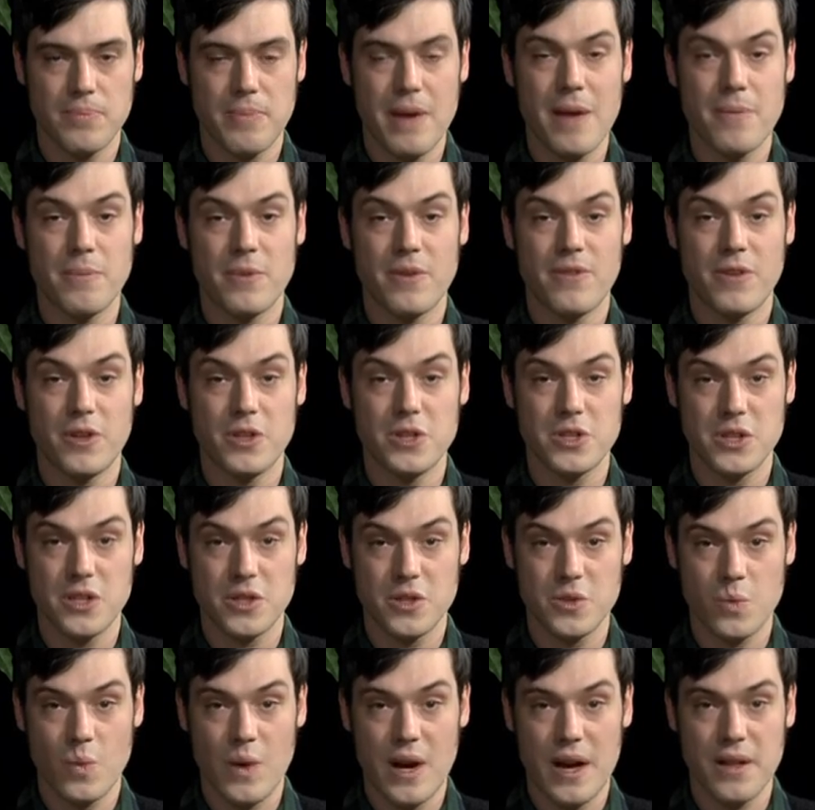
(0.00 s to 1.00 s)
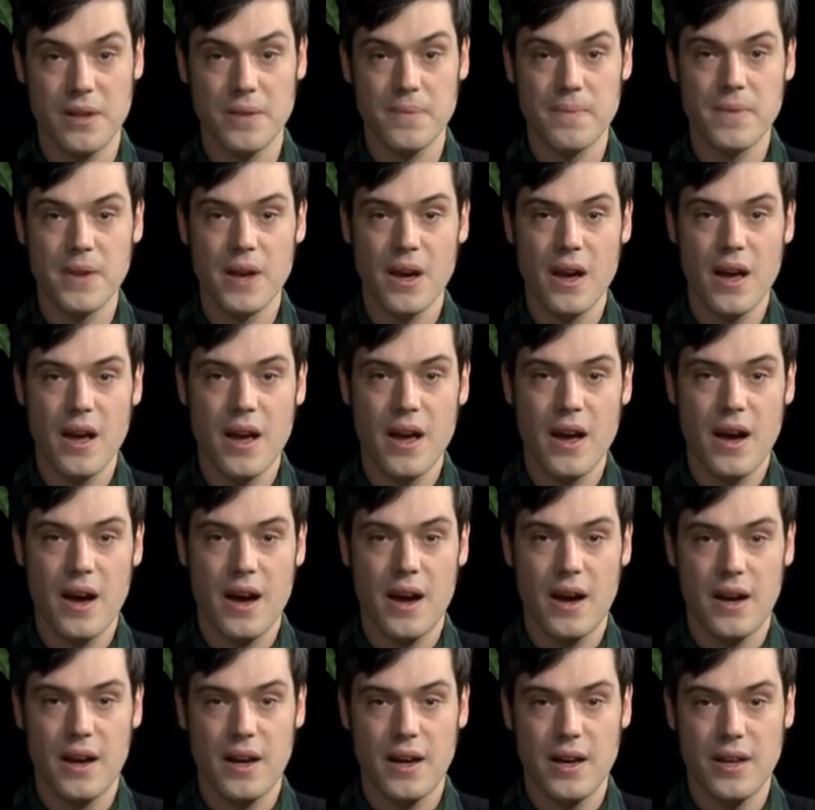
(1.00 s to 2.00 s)
a paper version as well.
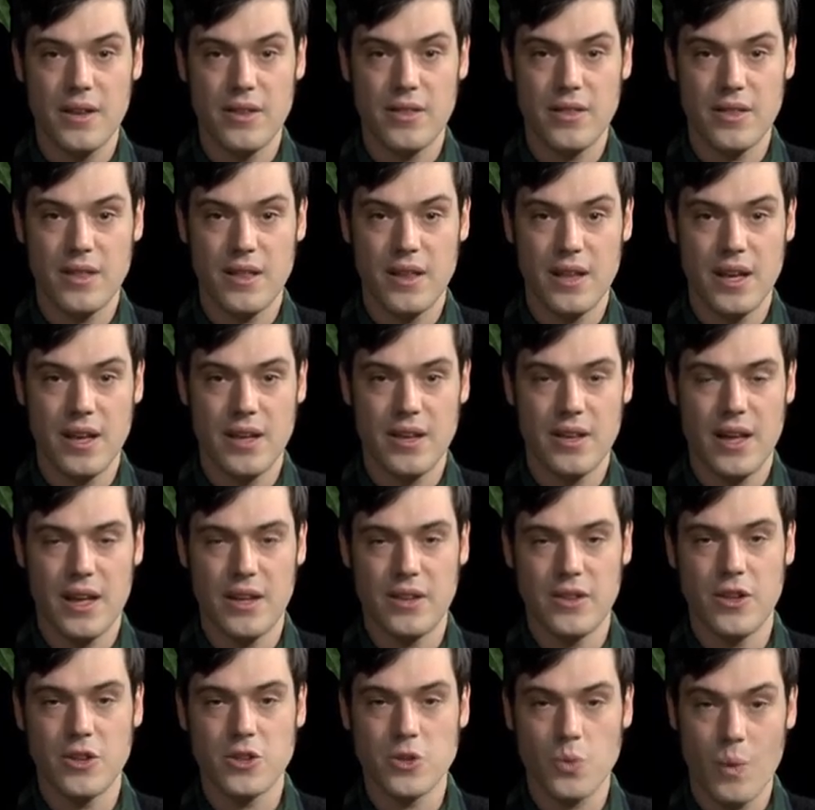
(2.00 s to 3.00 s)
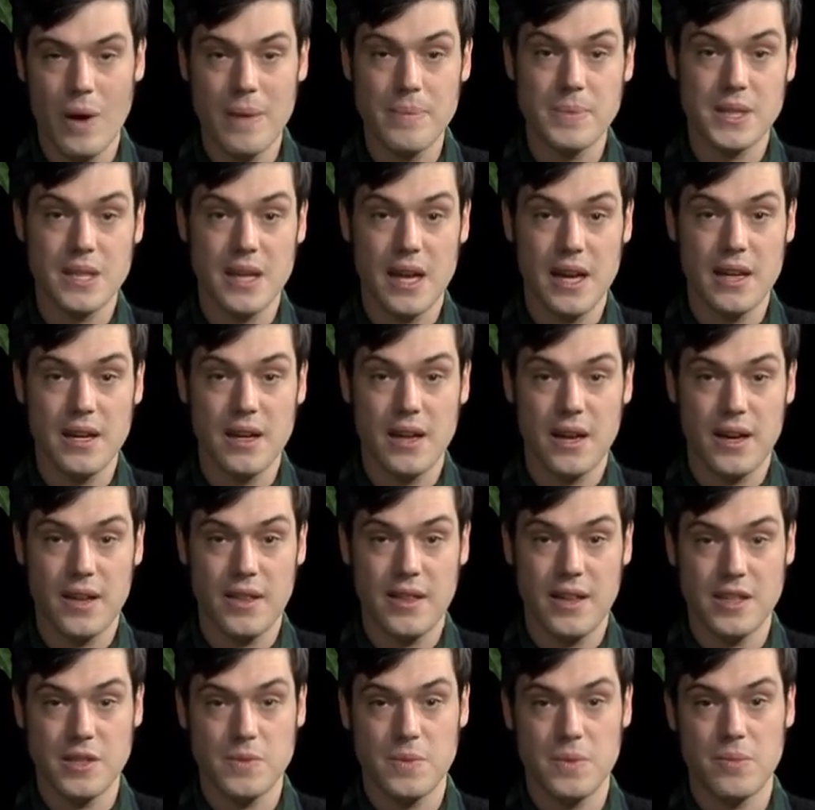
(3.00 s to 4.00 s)
Uh, the, and there's a website
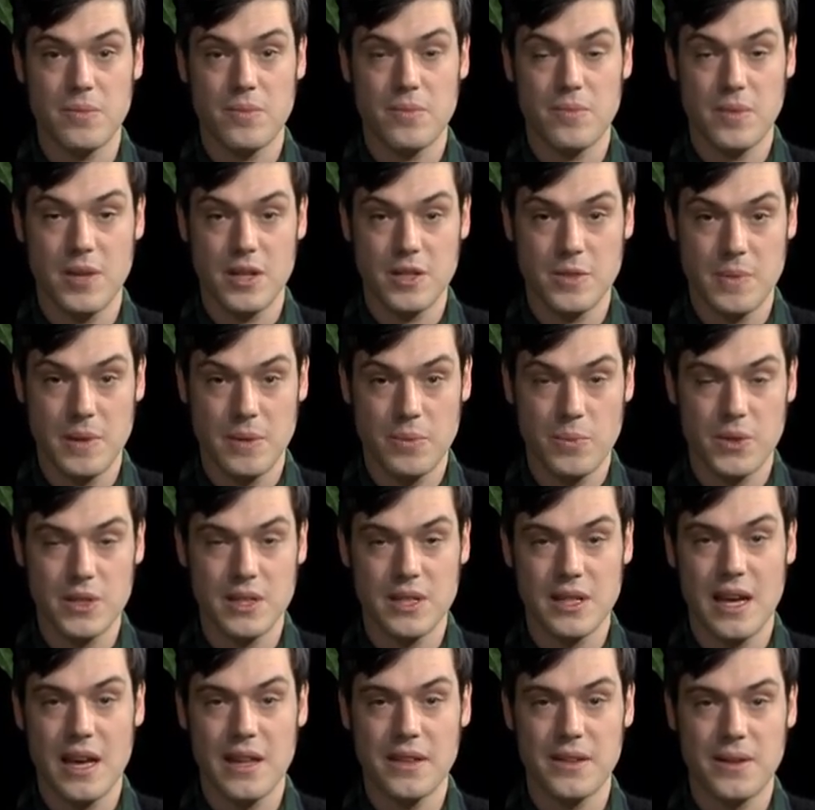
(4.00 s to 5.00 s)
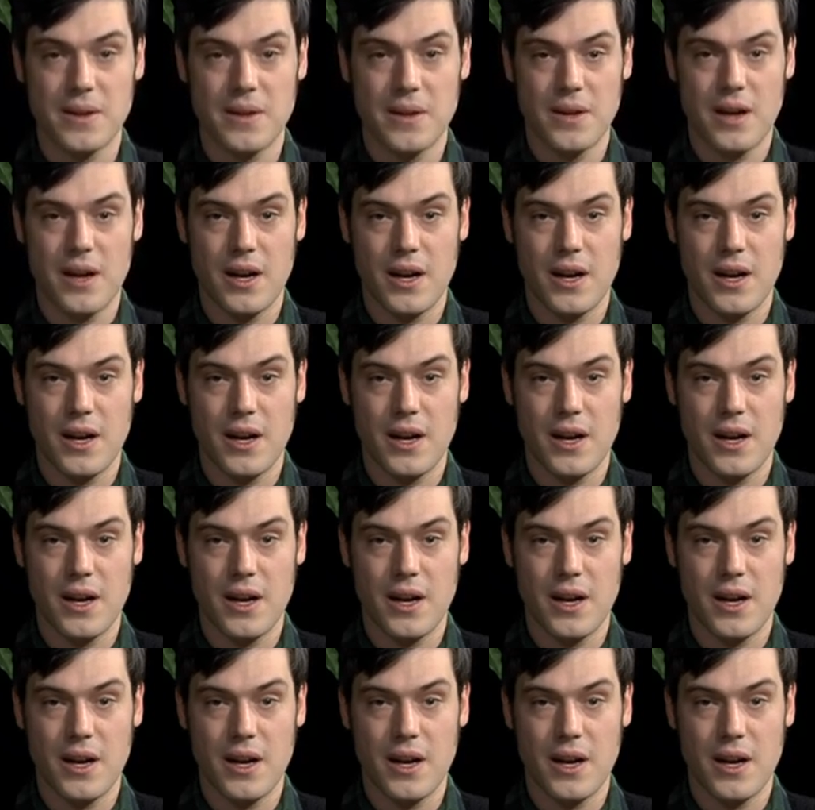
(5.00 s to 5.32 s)
that's been that's being put together.